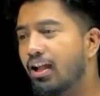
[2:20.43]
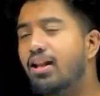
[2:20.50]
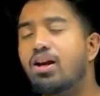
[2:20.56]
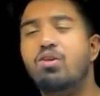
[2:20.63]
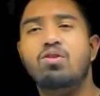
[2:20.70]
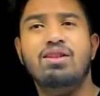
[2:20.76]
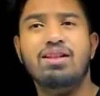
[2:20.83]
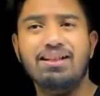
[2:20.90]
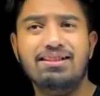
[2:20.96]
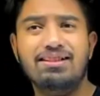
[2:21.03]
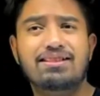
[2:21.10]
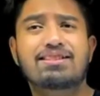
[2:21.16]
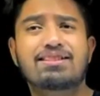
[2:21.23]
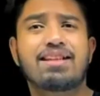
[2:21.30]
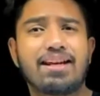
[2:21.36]
now
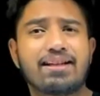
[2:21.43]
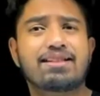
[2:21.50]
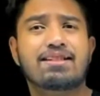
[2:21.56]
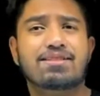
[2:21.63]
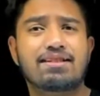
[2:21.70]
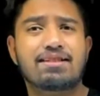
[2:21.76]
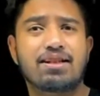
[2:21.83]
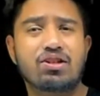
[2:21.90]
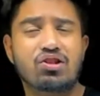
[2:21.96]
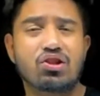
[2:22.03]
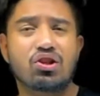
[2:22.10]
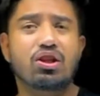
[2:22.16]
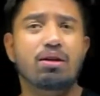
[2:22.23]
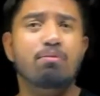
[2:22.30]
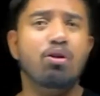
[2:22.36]
this next
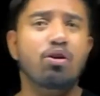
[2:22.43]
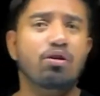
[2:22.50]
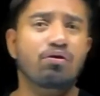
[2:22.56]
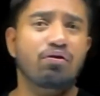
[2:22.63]
section about